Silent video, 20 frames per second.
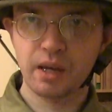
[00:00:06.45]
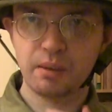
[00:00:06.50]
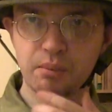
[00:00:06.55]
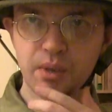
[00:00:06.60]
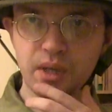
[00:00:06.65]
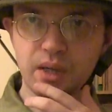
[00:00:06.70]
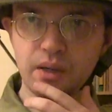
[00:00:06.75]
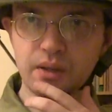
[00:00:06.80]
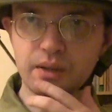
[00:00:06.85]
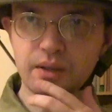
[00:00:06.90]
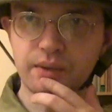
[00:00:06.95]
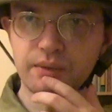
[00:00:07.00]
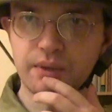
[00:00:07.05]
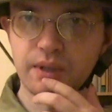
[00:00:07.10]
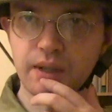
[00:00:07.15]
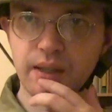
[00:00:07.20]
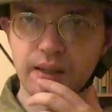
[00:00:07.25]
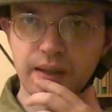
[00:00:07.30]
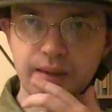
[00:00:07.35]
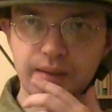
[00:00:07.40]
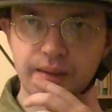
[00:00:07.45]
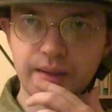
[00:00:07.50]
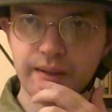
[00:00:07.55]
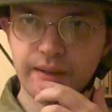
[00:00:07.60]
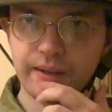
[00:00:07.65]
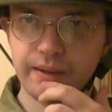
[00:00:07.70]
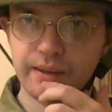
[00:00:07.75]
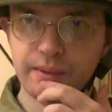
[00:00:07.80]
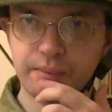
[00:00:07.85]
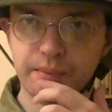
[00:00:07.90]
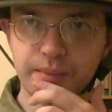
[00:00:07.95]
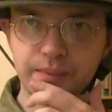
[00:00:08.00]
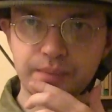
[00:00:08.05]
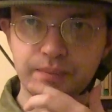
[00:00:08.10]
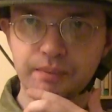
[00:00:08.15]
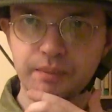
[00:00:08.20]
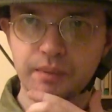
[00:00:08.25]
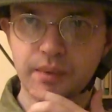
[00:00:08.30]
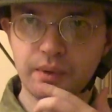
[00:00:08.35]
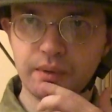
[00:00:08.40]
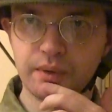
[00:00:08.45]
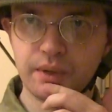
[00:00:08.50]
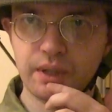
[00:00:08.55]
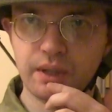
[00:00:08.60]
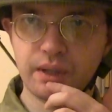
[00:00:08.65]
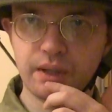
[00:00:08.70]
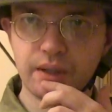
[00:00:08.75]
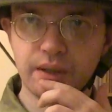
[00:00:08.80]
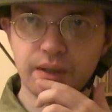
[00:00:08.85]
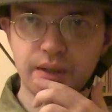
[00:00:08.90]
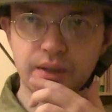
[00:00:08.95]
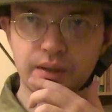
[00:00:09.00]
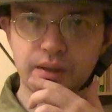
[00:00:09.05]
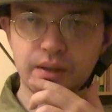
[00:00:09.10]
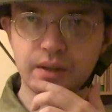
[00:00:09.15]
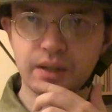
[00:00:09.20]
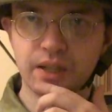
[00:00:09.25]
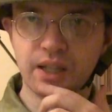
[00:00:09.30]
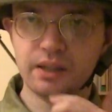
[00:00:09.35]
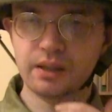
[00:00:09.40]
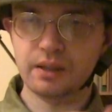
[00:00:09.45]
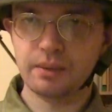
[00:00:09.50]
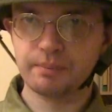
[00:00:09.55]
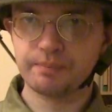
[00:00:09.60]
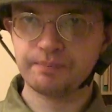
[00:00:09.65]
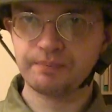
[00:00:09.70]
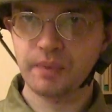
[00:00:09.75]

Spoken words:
because of the debt.